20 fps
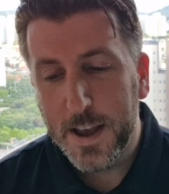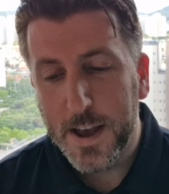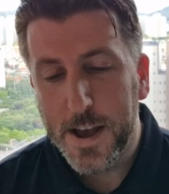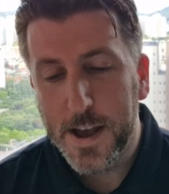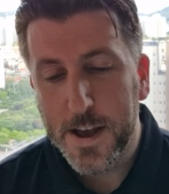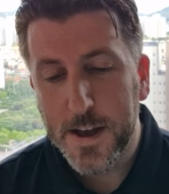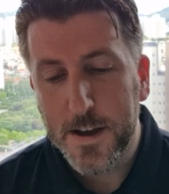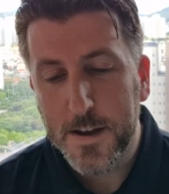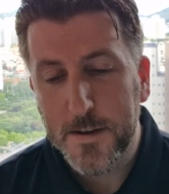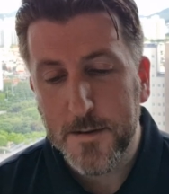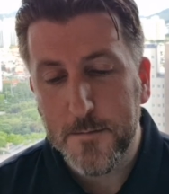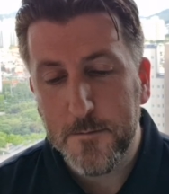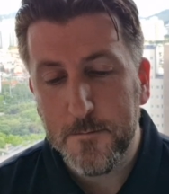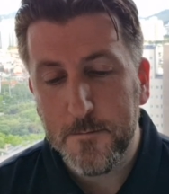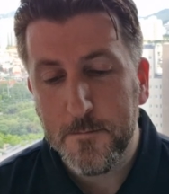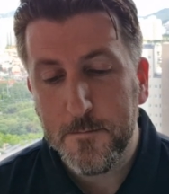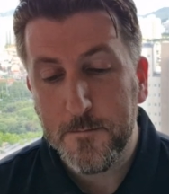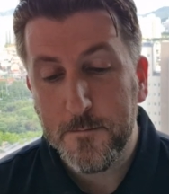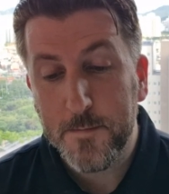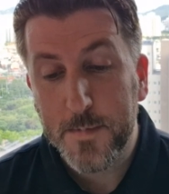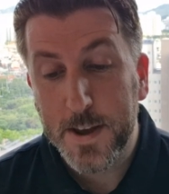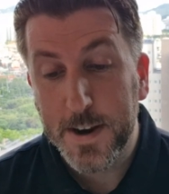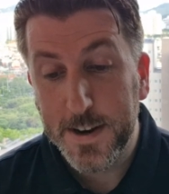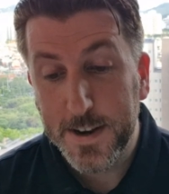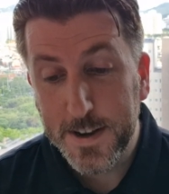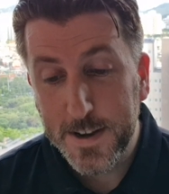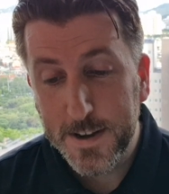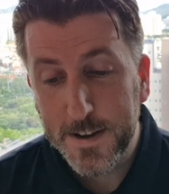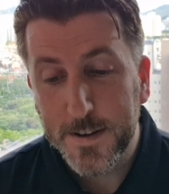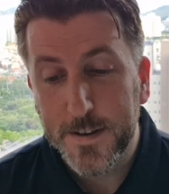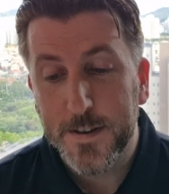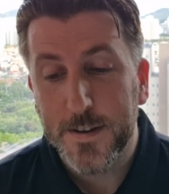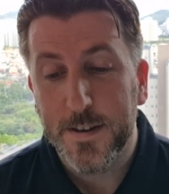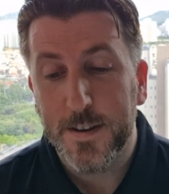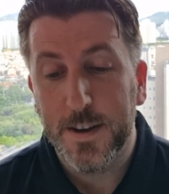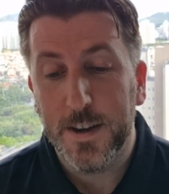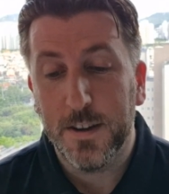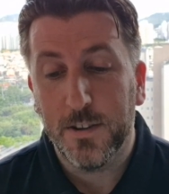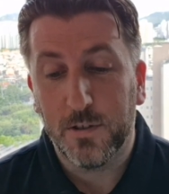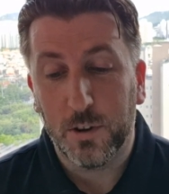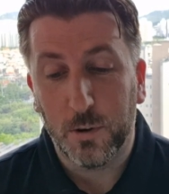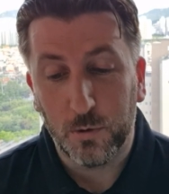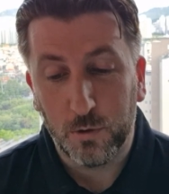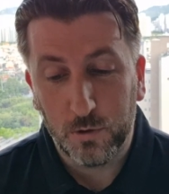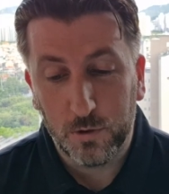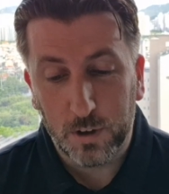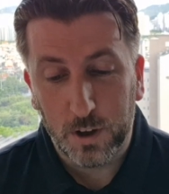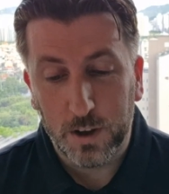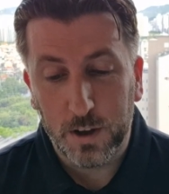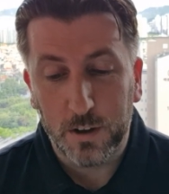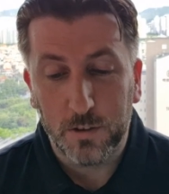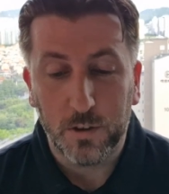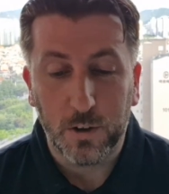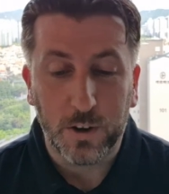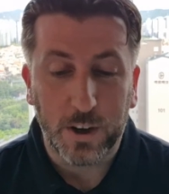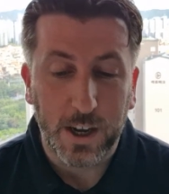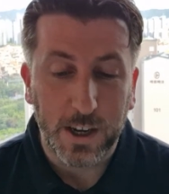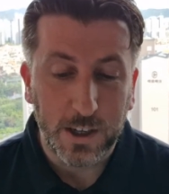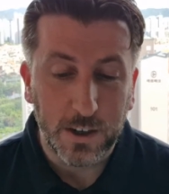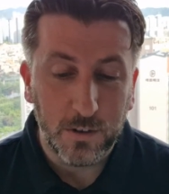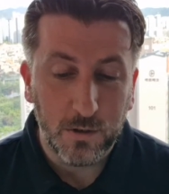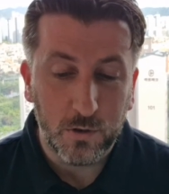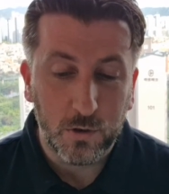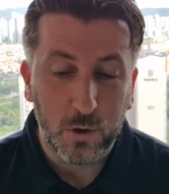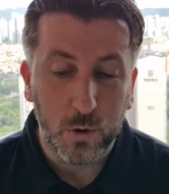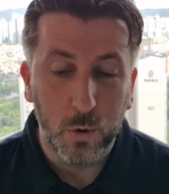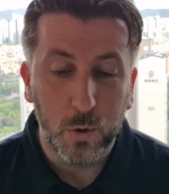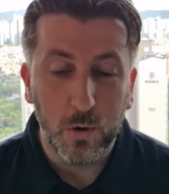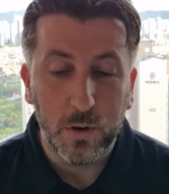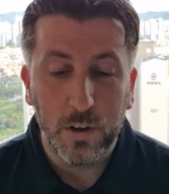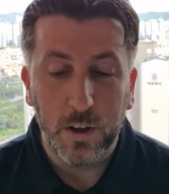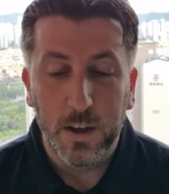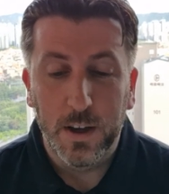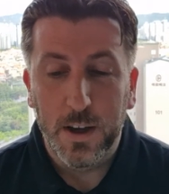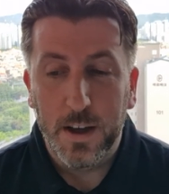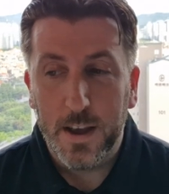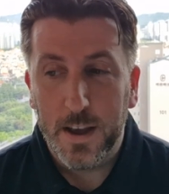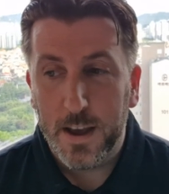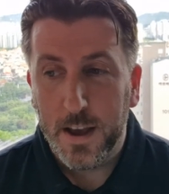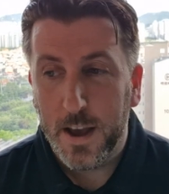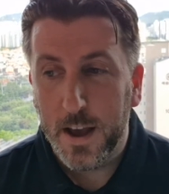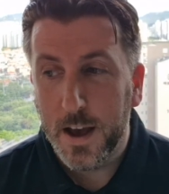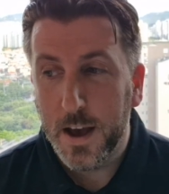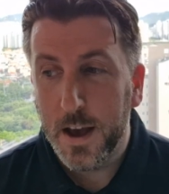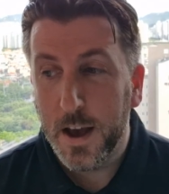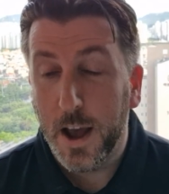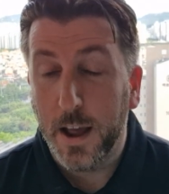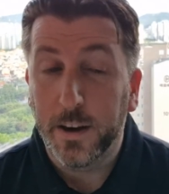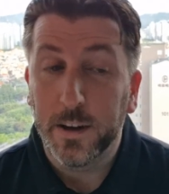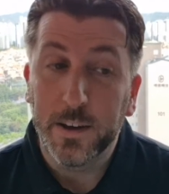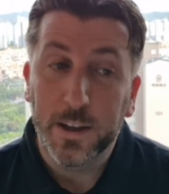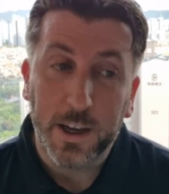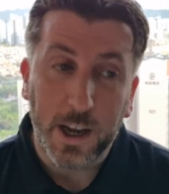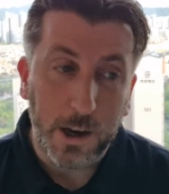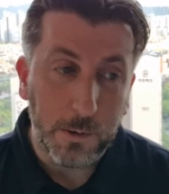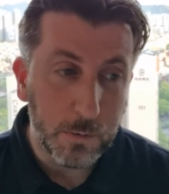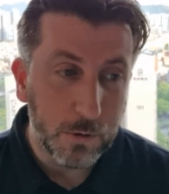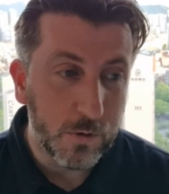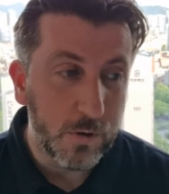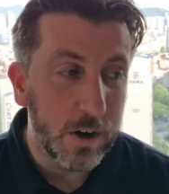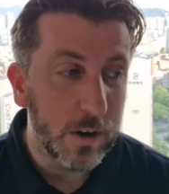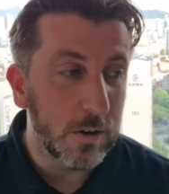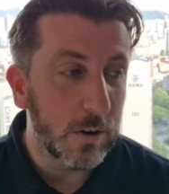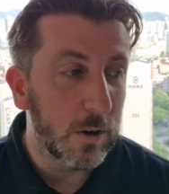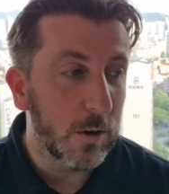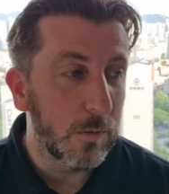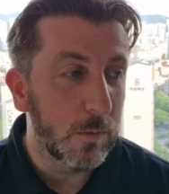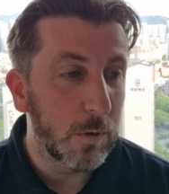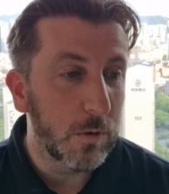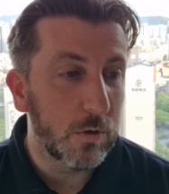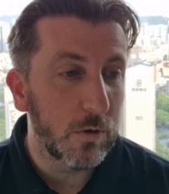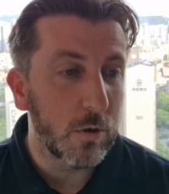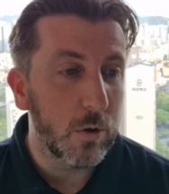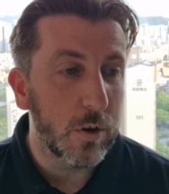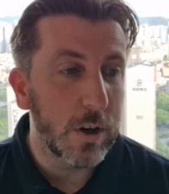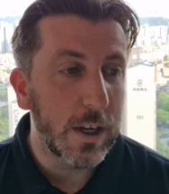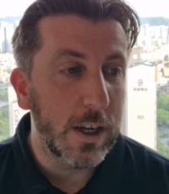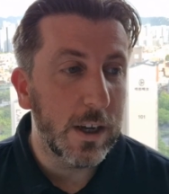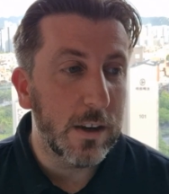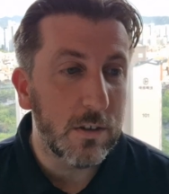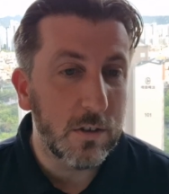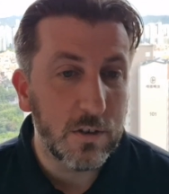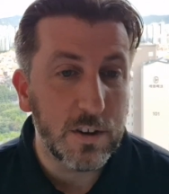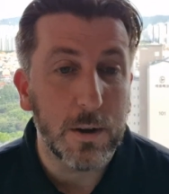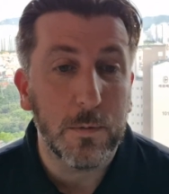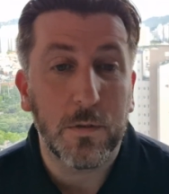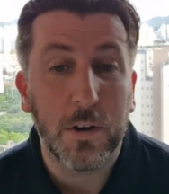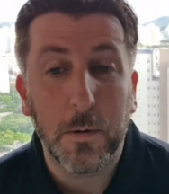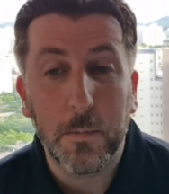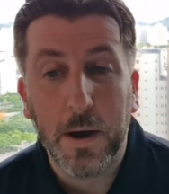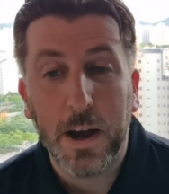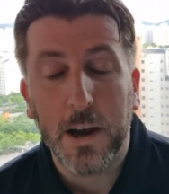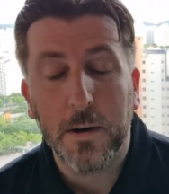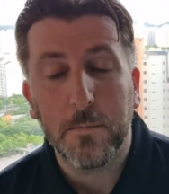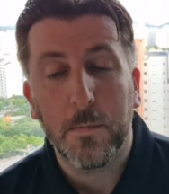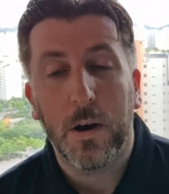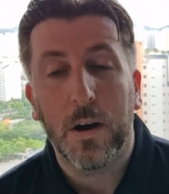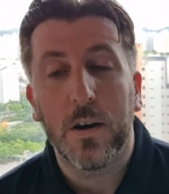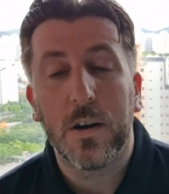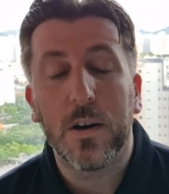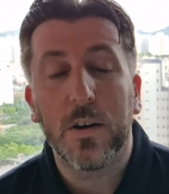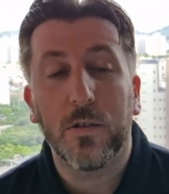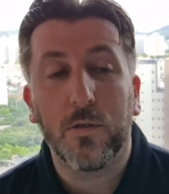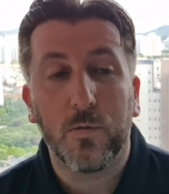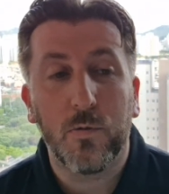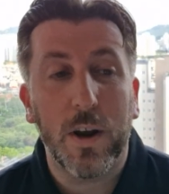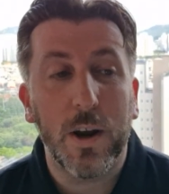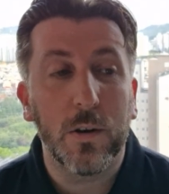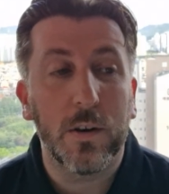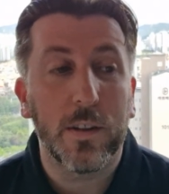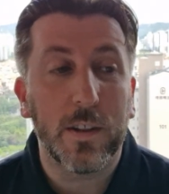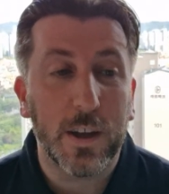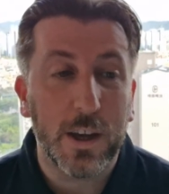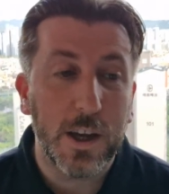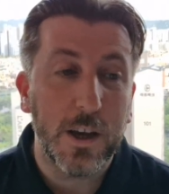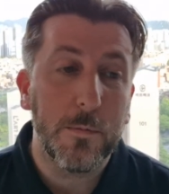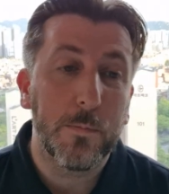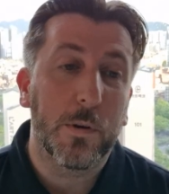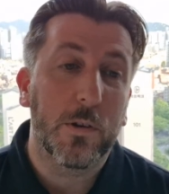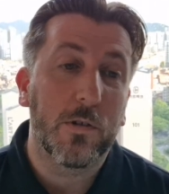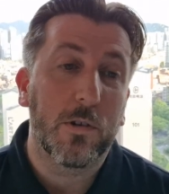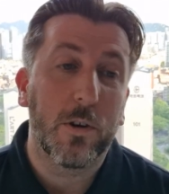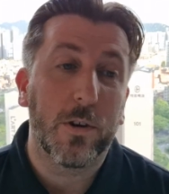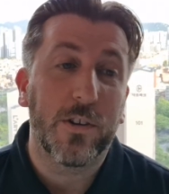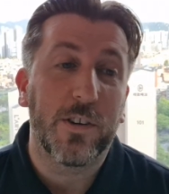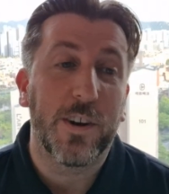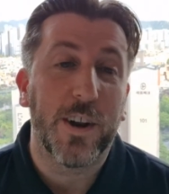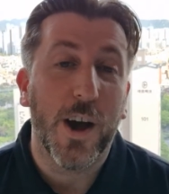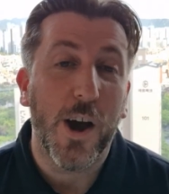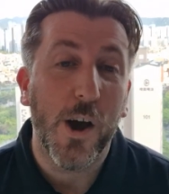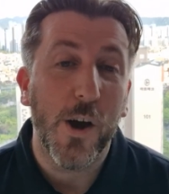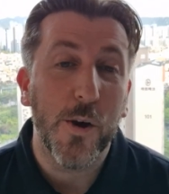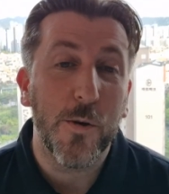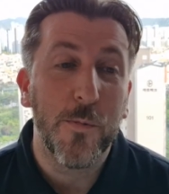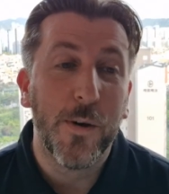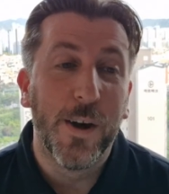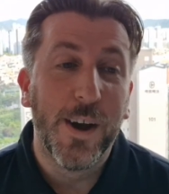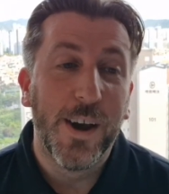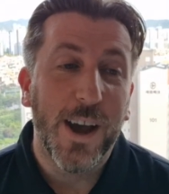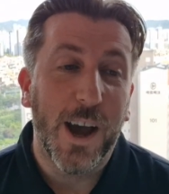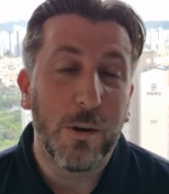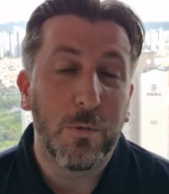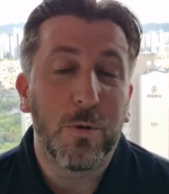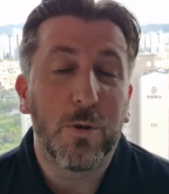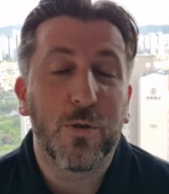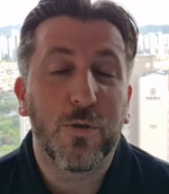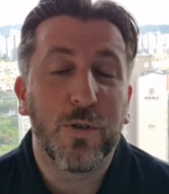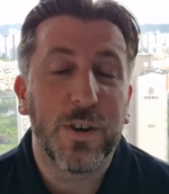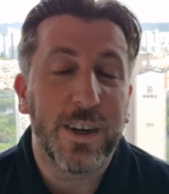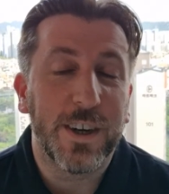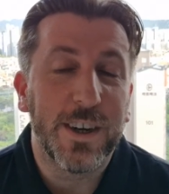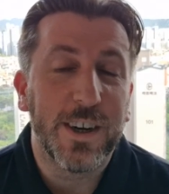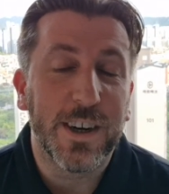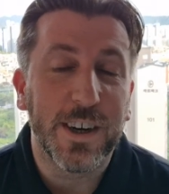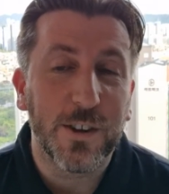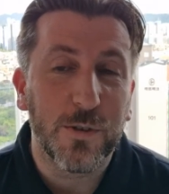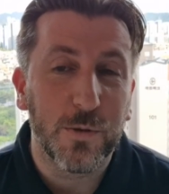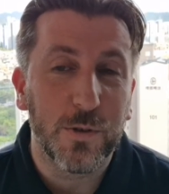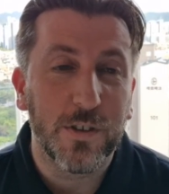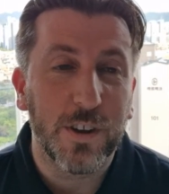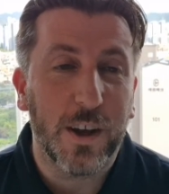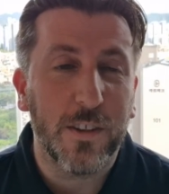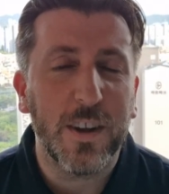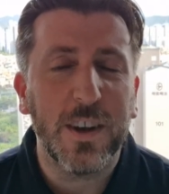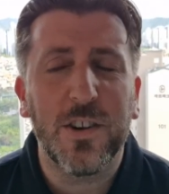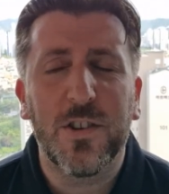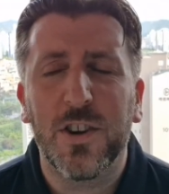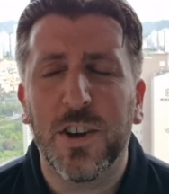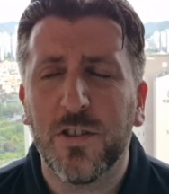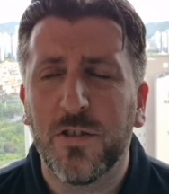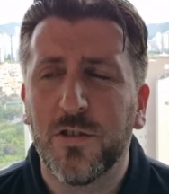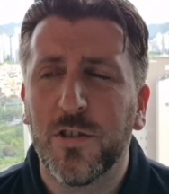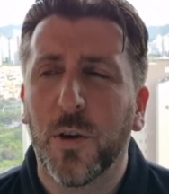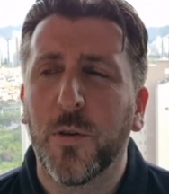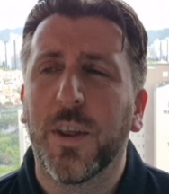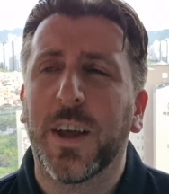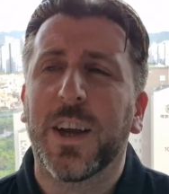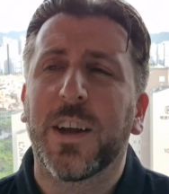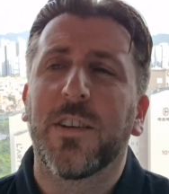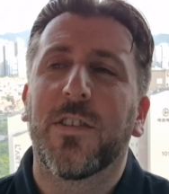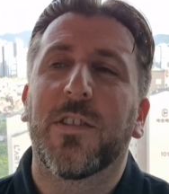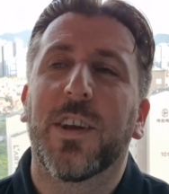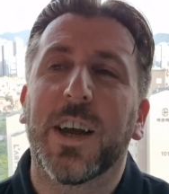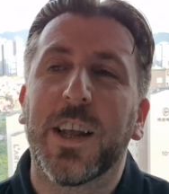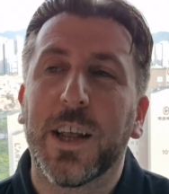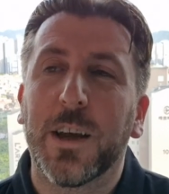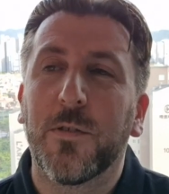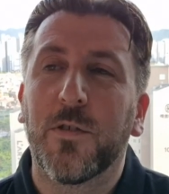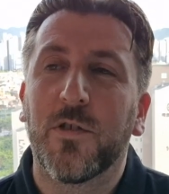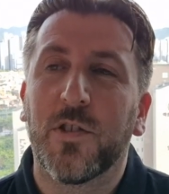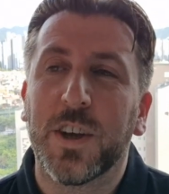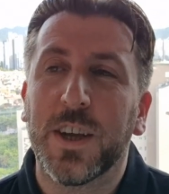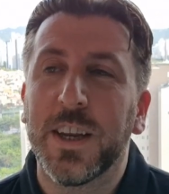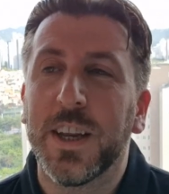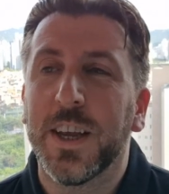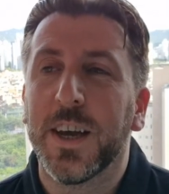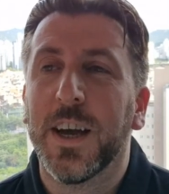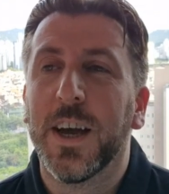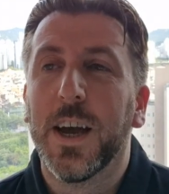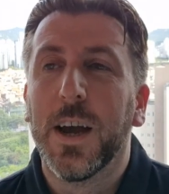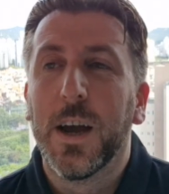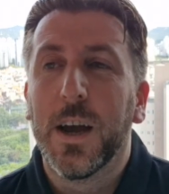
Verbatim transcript: Um, and yeah, yeah. So uh, so Kane scored. Uh, and then the game was rounded off with Sonny intercepted a bad pass, rounded the keeper, slotted it home. And what was really nice was I think just so they could say they've seen it,